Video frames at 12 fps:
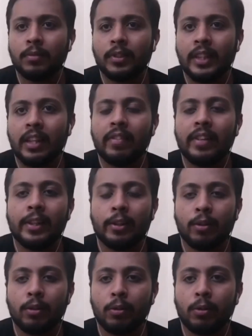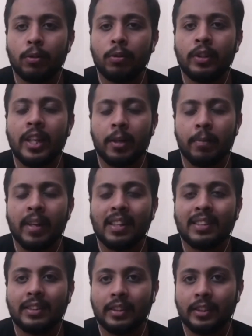Stevie, to the Network
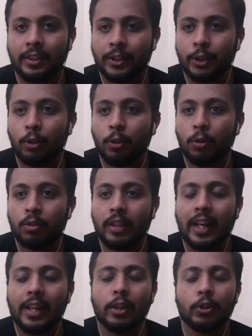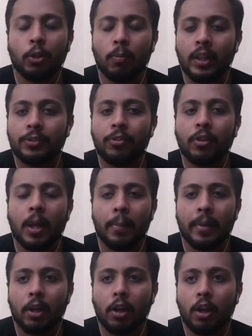Assist show. Thank you so much for
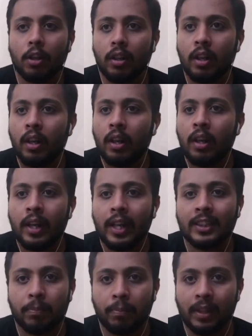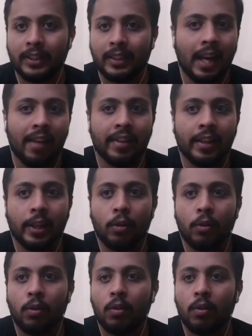coming on. It's a pleasure having you.